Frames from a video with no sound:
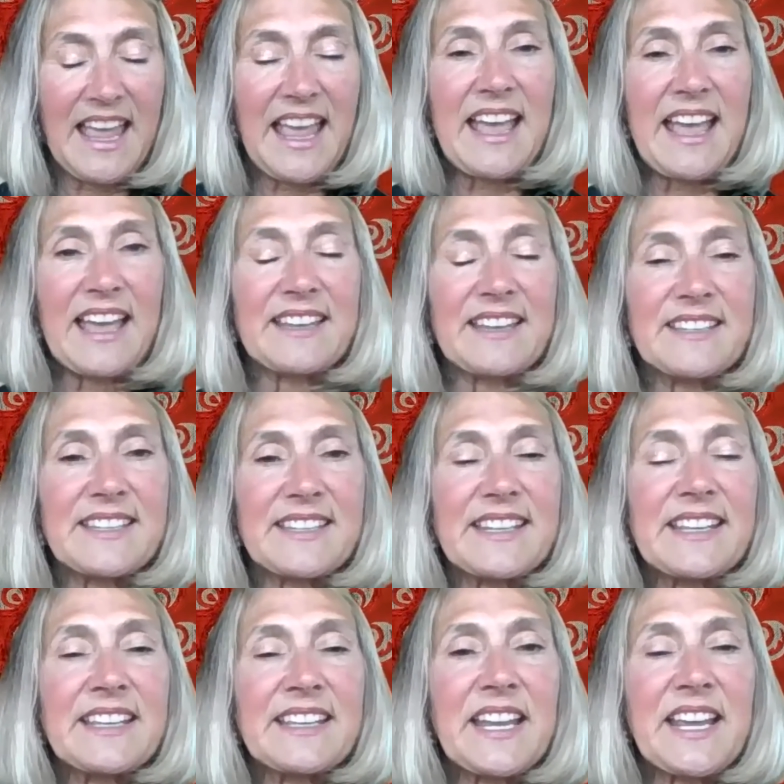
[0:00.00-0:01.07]
and
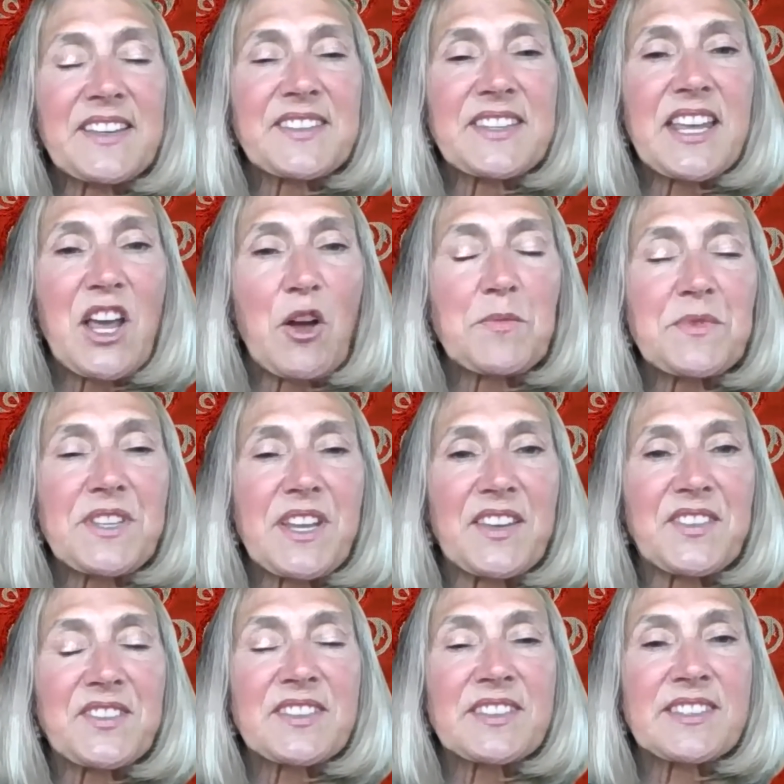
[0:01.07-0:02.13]
it has helped
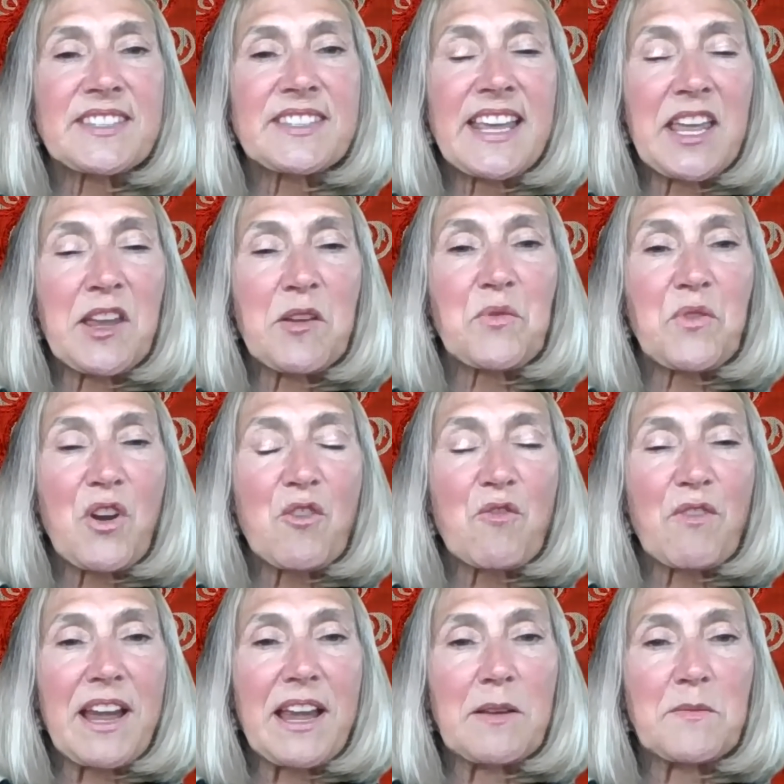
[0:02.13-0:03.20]
us take
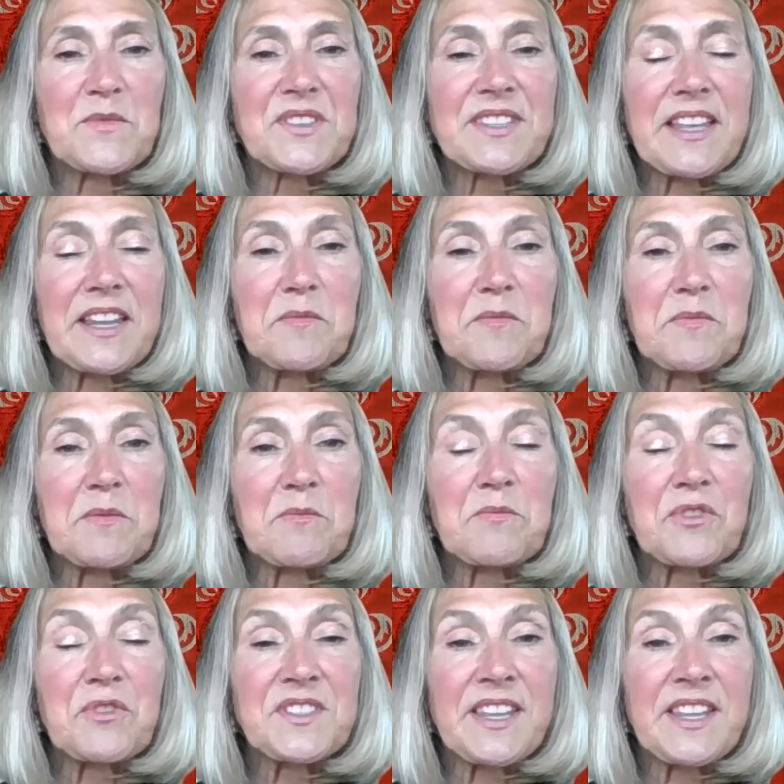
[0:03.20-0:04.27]
programs that have been
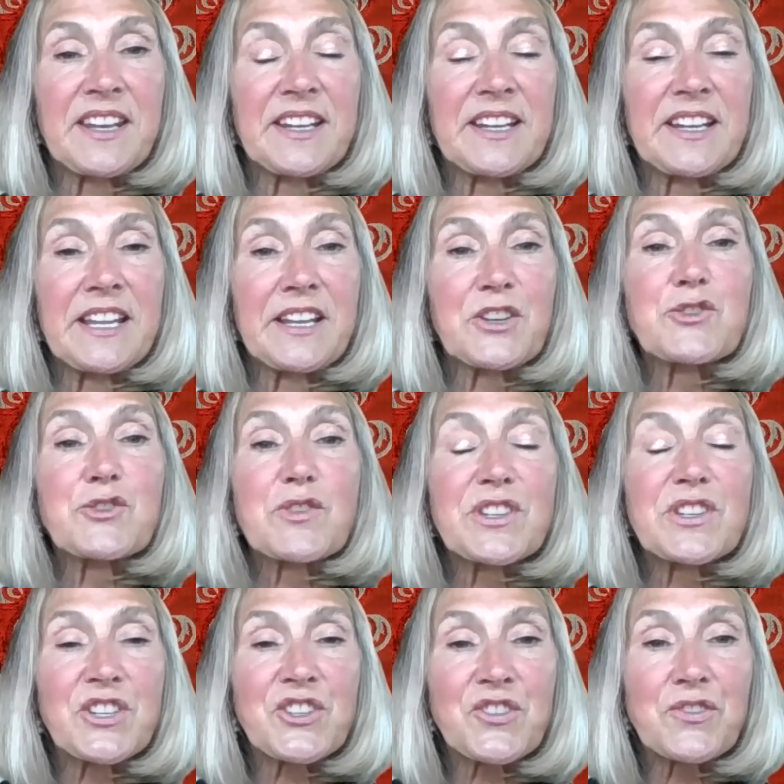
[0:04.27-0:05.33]
presented in a
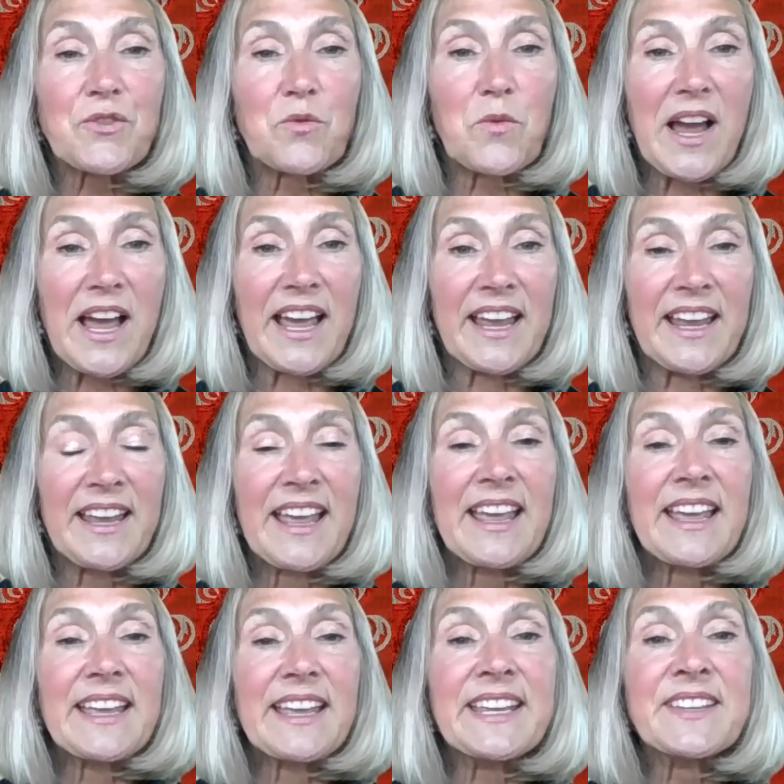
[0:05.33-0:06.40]
traditional way
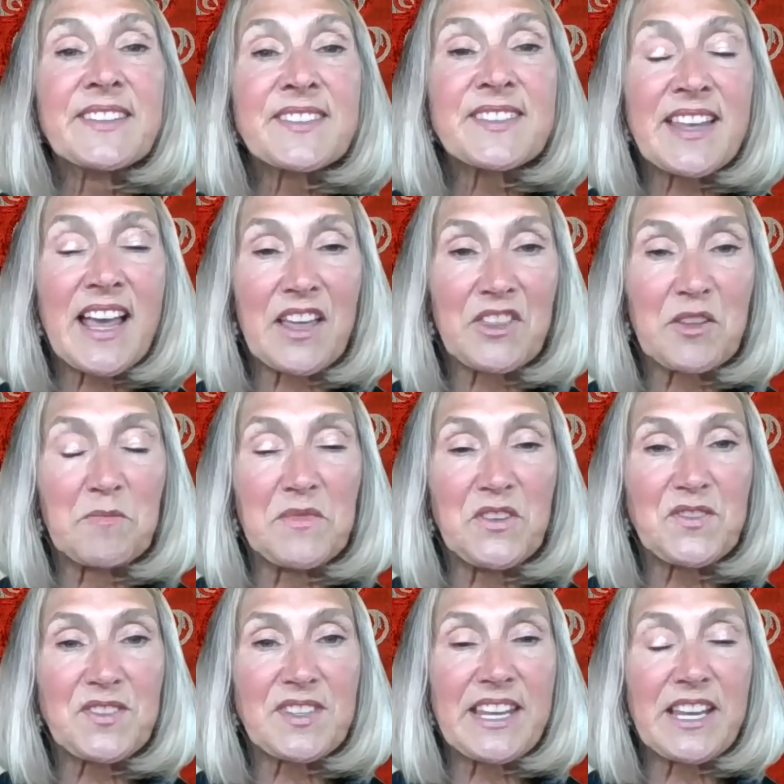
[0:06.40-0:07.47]
inside the
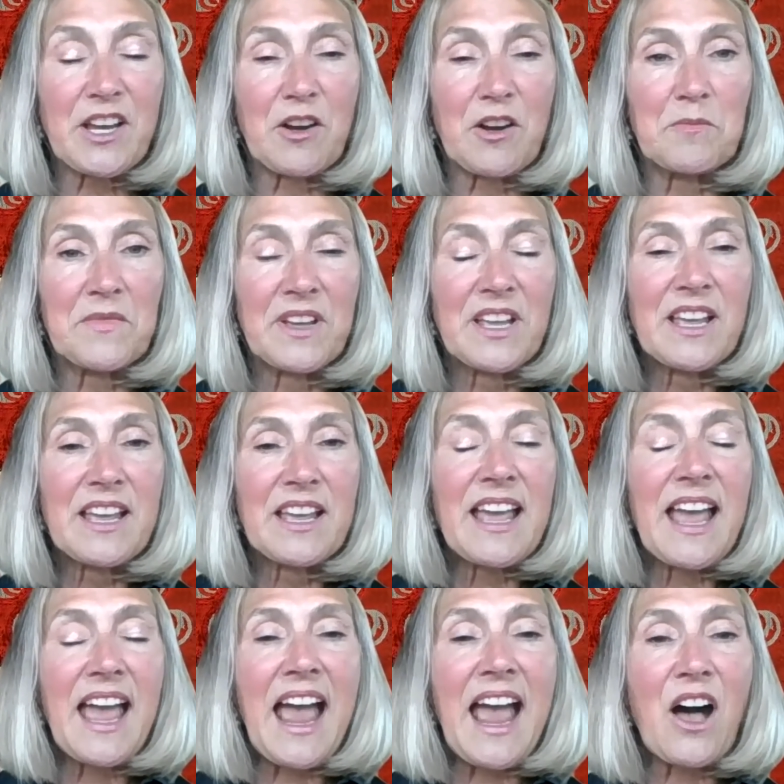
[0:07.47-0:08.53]
museum
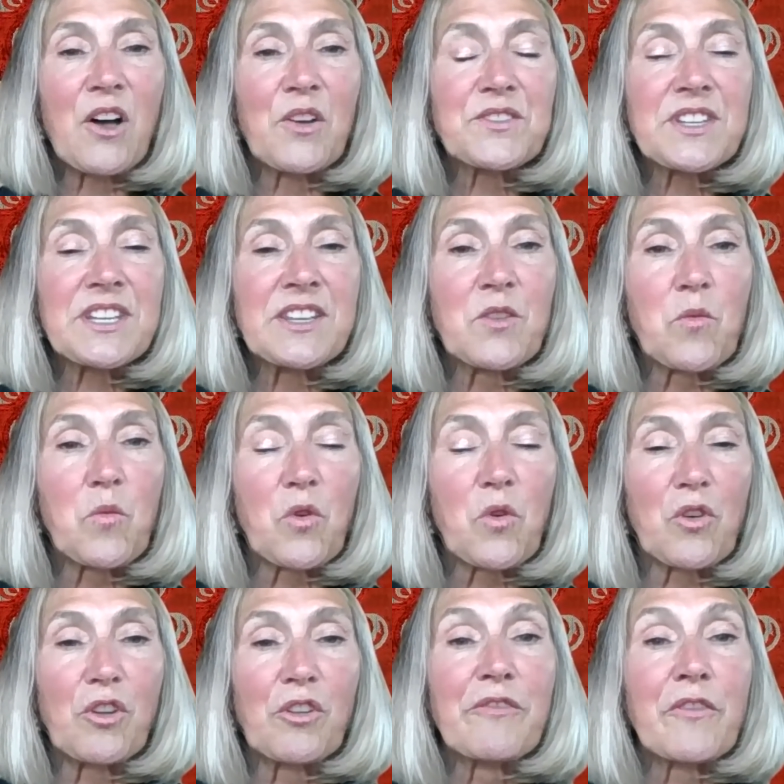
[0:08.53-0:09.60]
out in the
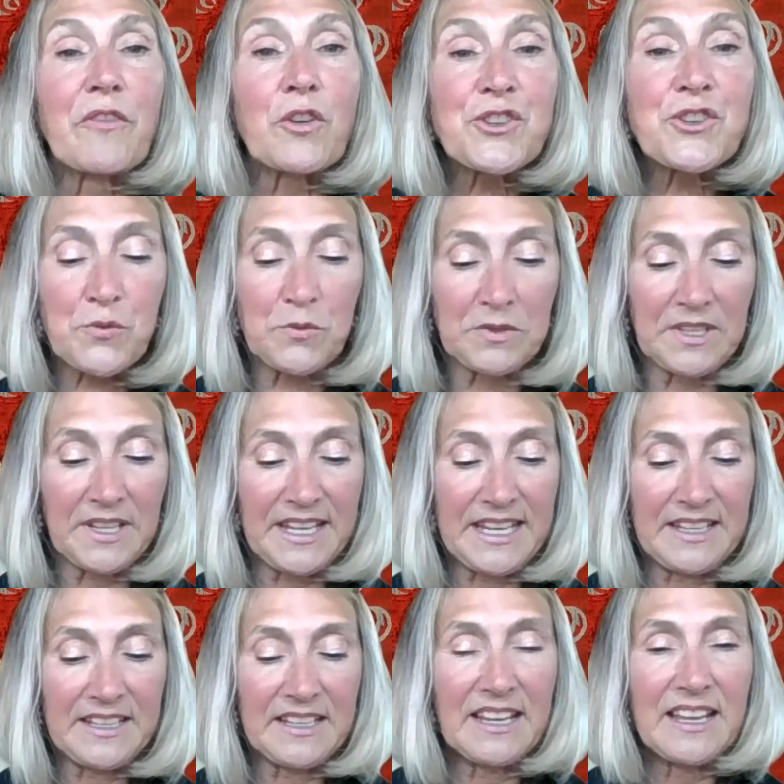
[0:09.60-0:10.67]
world virtually.